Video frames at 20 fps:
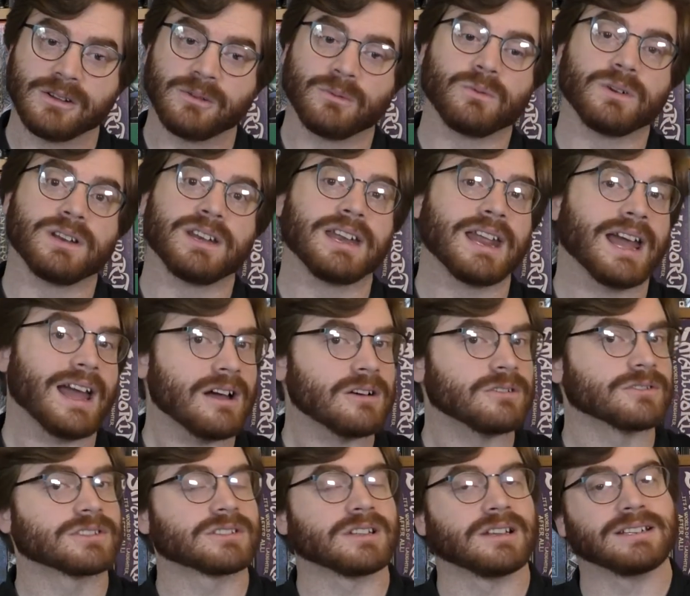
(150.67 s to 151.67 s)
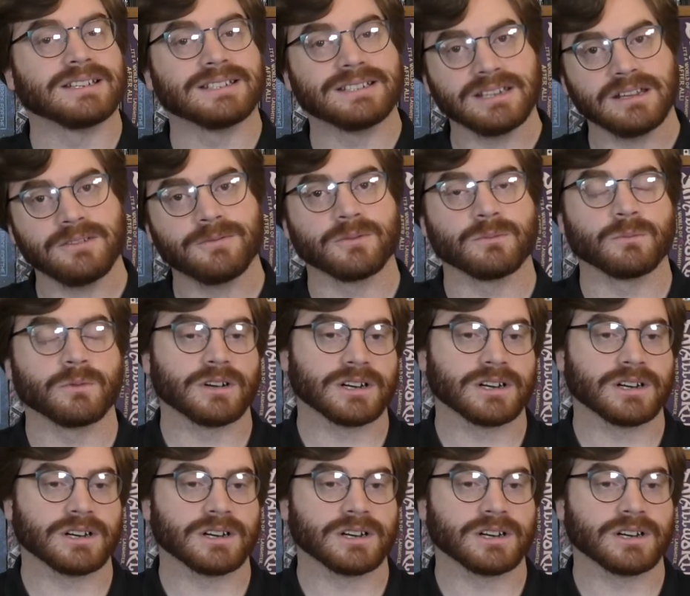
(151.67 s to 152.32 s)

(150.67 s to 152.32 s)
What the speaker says: we're now slightly different.